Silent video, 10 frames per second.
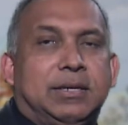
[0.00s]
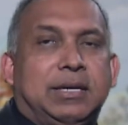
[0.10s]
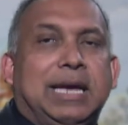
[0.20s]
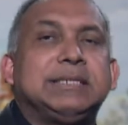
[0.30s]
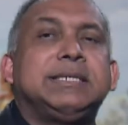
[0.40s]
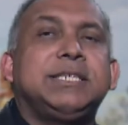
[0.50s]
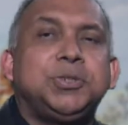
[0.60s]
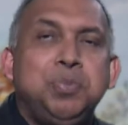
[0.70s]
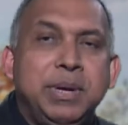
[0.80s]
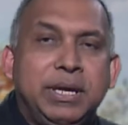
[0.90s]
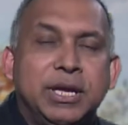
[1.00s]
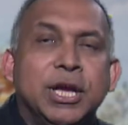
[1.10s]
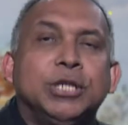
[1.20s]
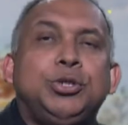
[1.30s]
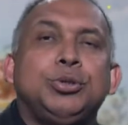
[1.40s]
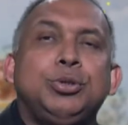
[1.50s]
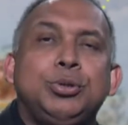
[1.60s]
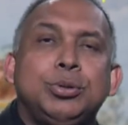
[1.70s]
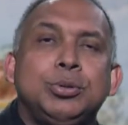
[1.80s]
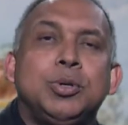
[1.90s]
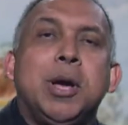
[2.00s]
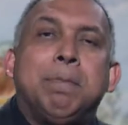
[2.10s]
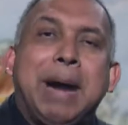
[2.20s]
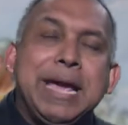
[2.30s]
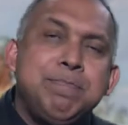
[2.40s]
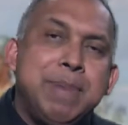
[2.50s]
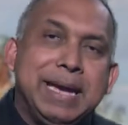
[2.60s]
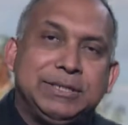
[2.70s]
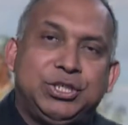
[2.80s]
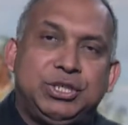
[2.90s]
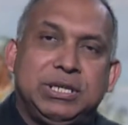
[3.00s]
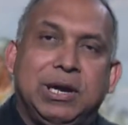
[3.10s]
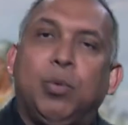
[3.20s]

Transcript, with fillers: Assist me to do my best